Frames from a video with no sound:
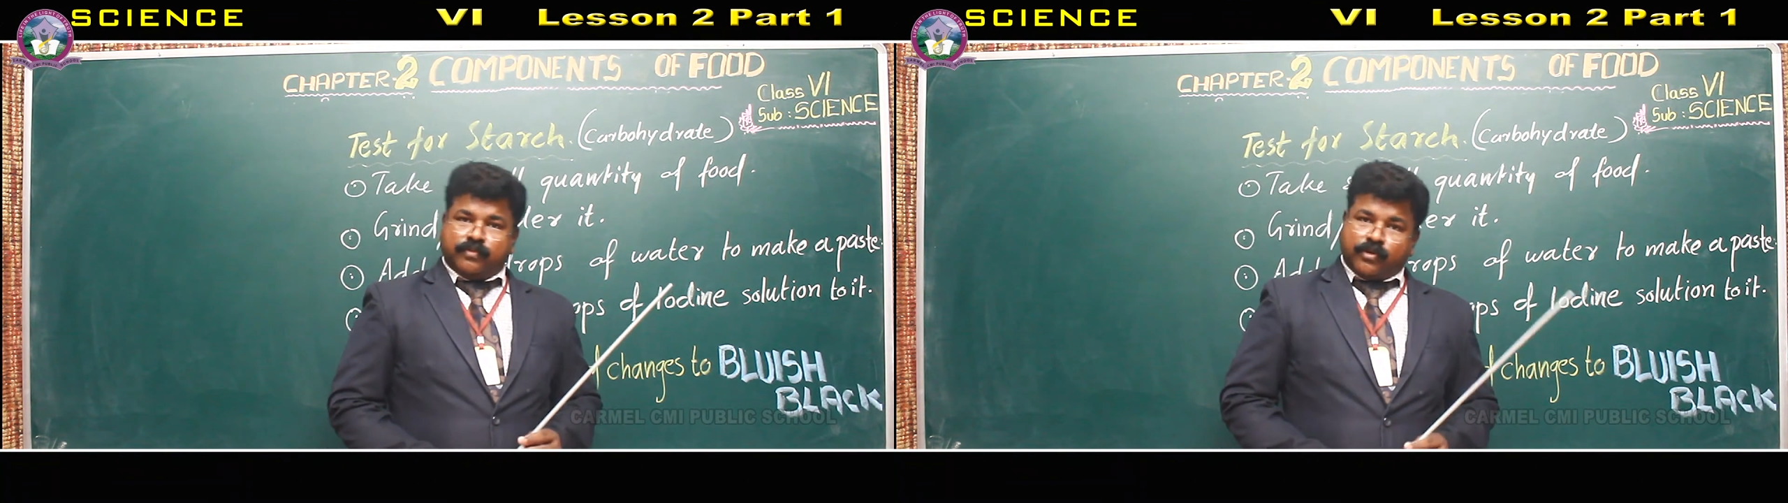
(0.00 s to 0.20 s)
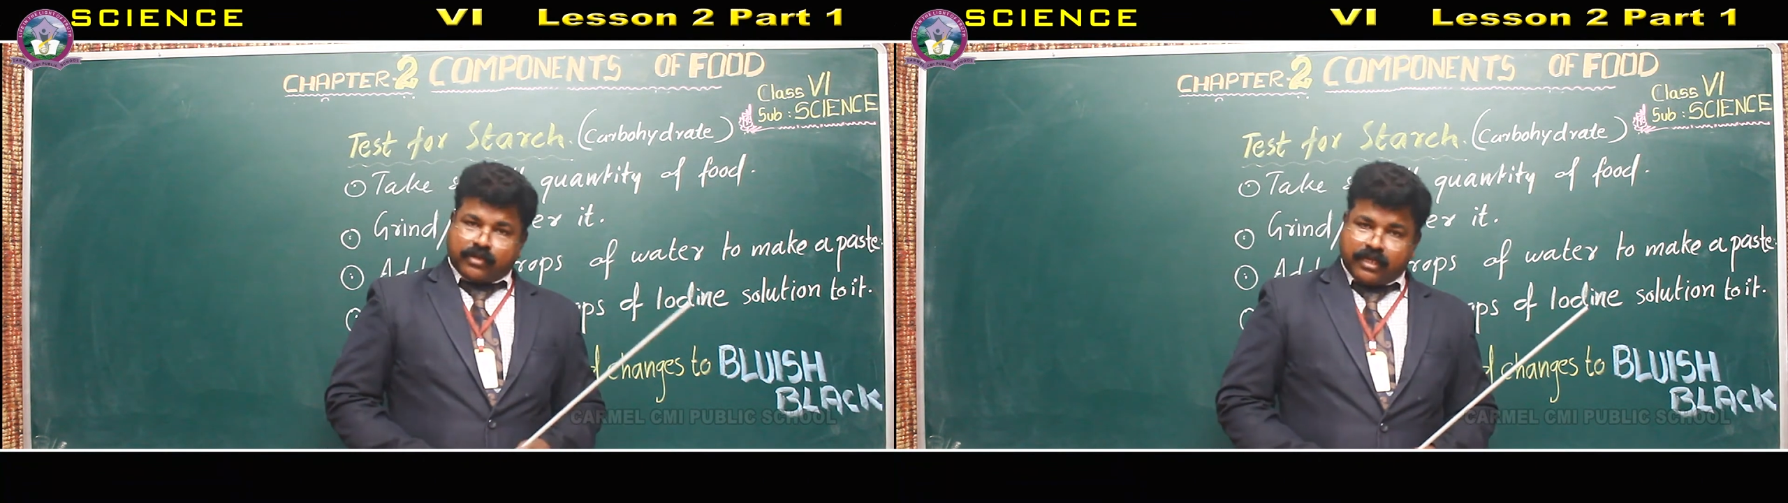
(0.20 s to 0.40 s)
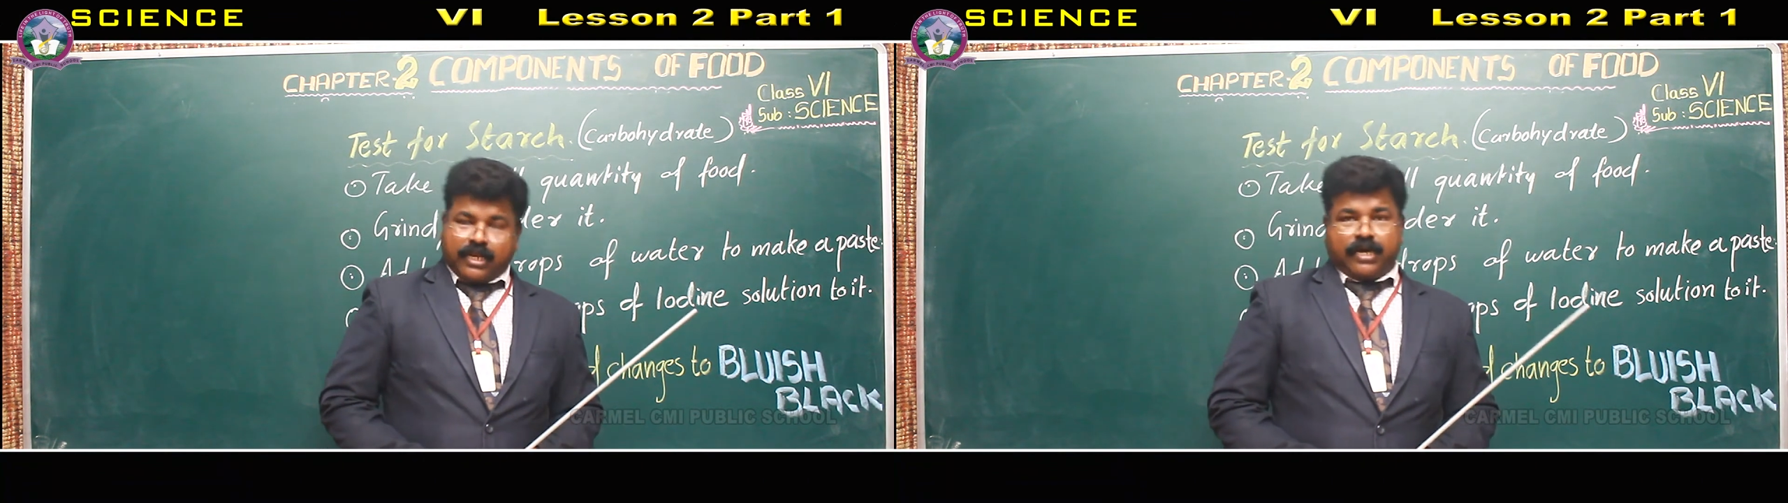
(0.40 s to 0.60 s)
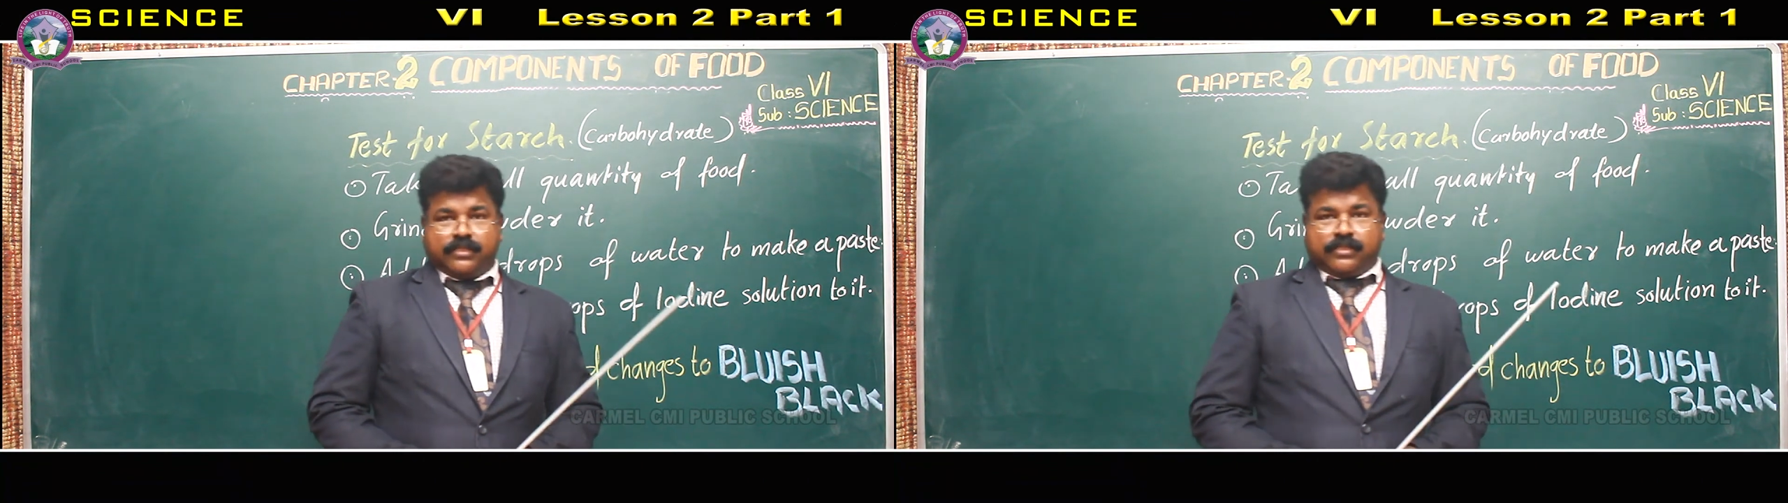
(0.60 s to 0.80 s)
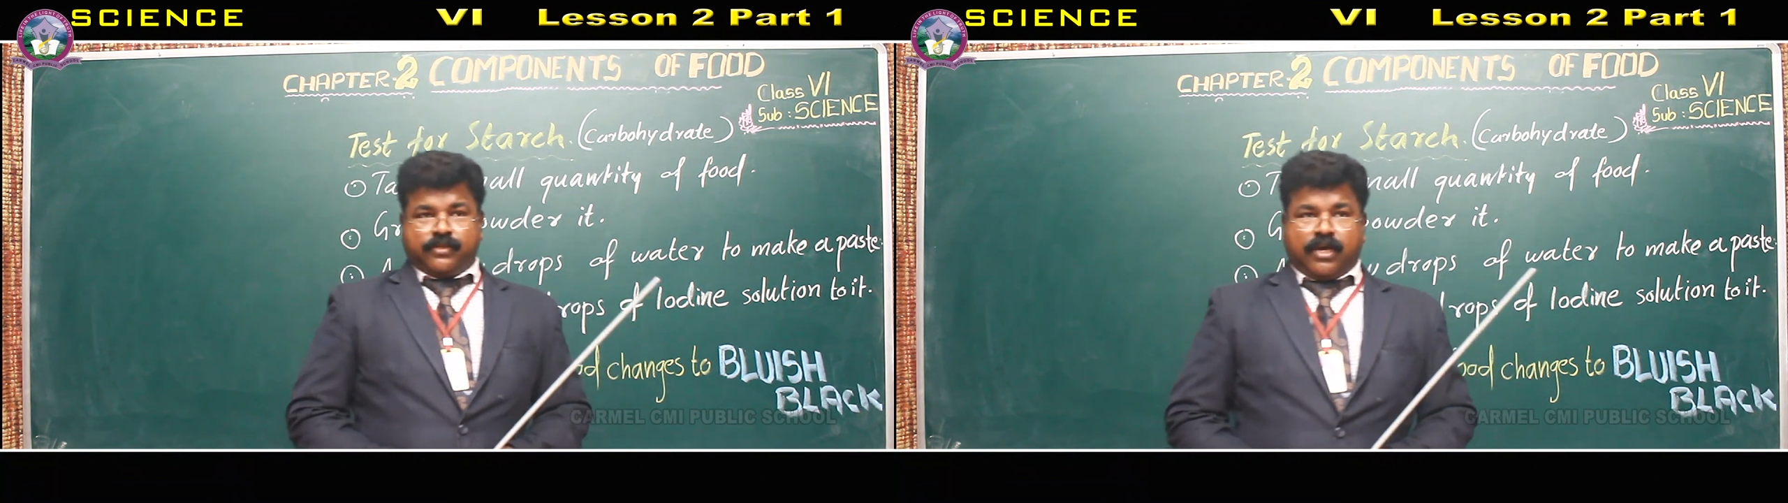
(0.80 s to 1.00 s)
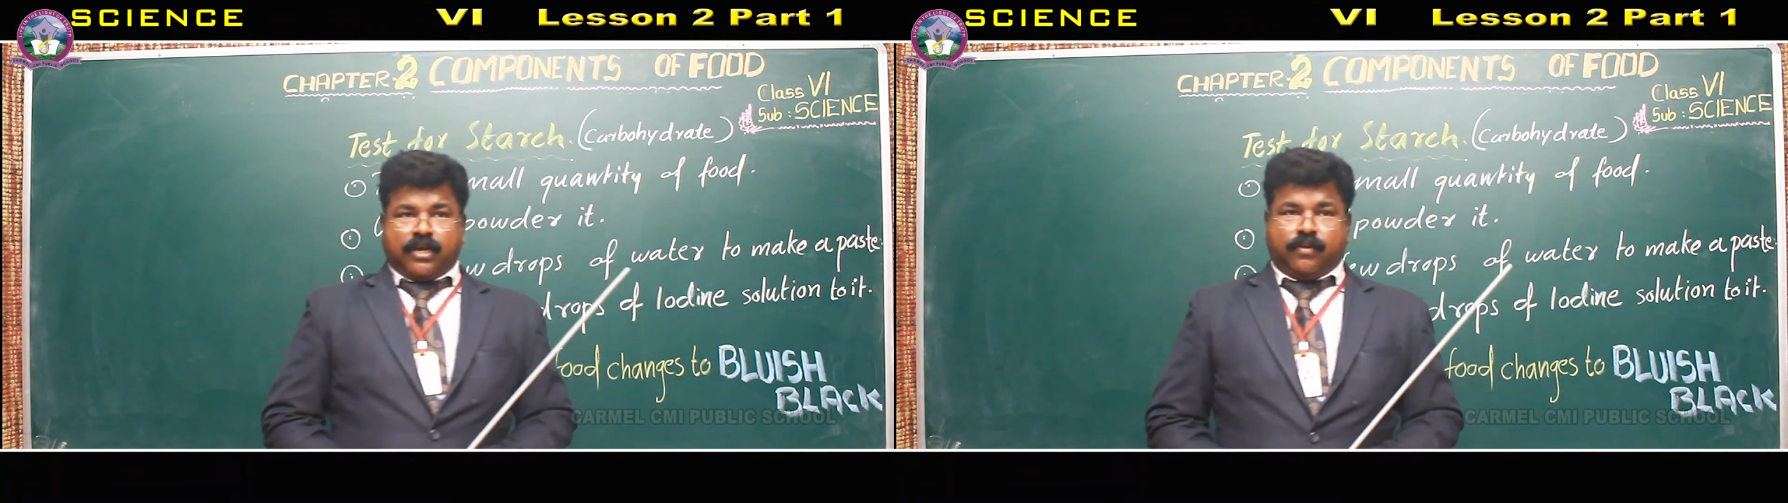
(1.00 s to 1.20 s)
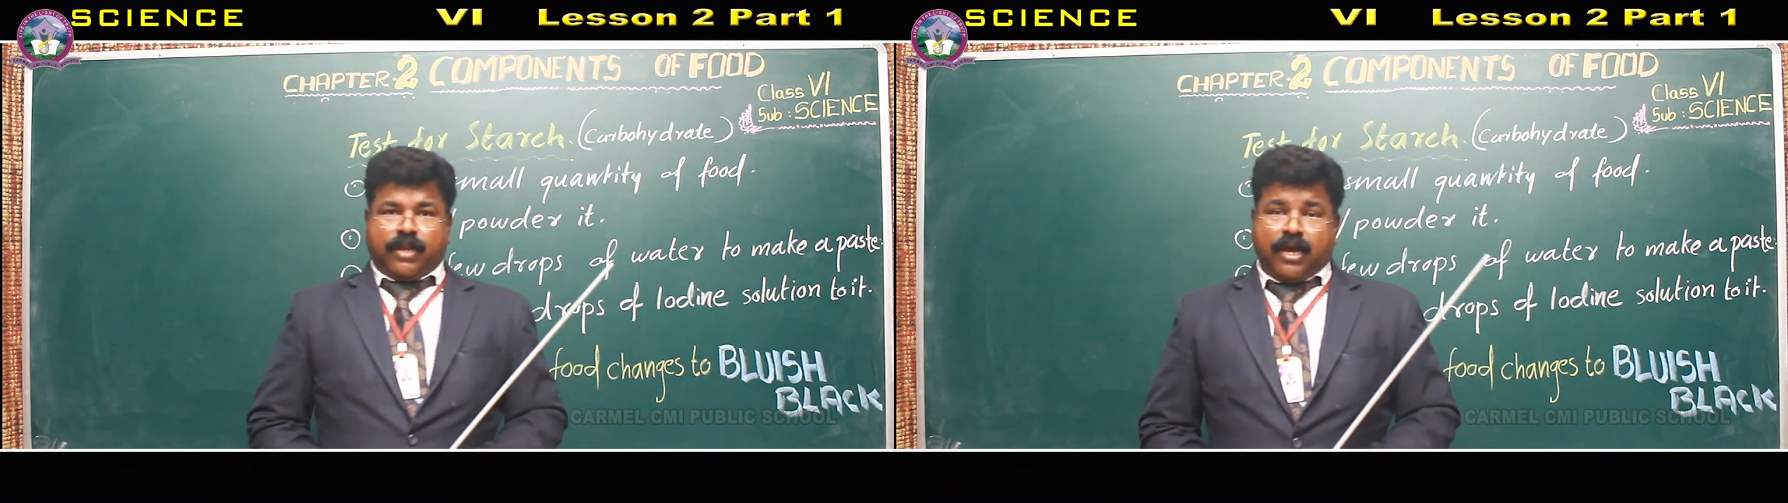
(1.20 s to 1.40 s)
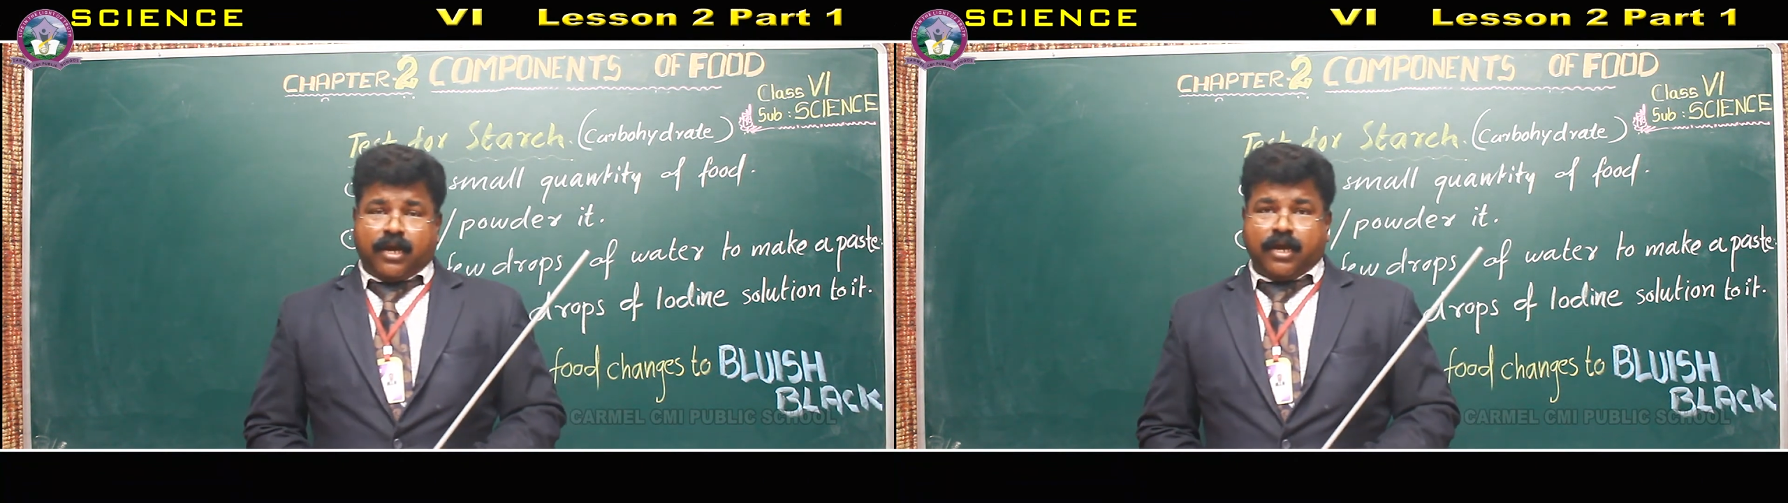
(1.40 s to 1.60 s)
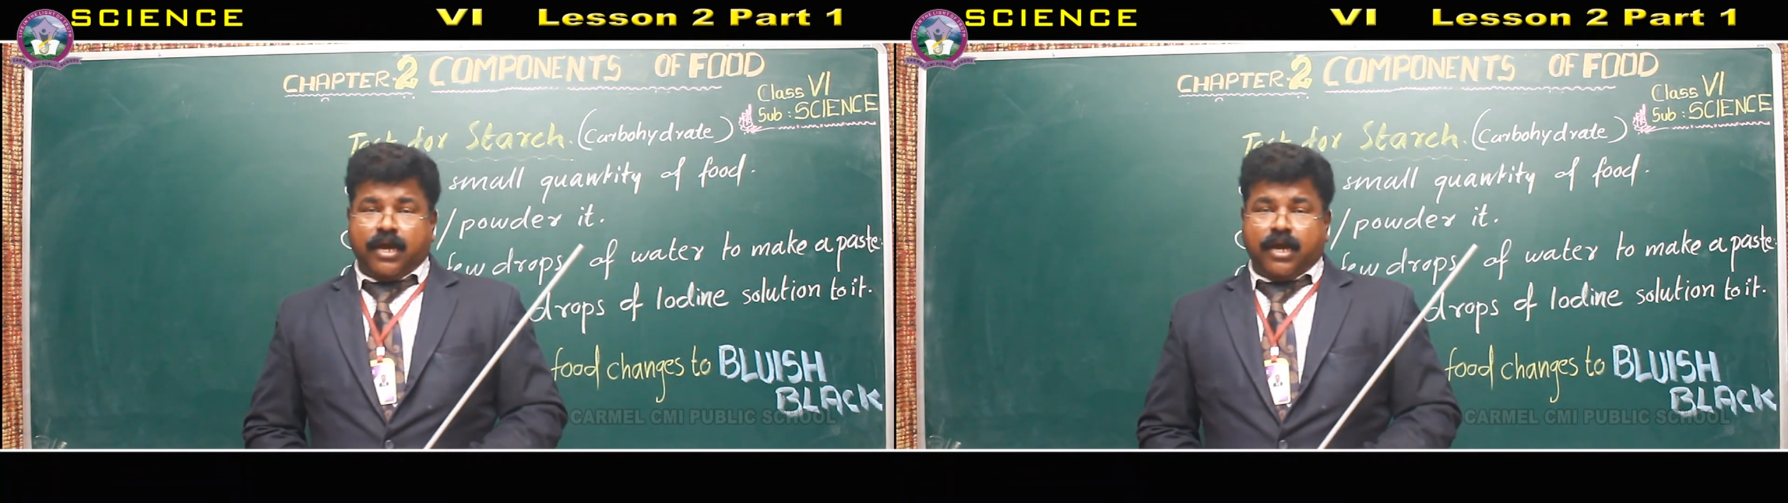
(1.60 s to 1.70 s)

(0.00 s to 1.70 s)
cooked rice you can take,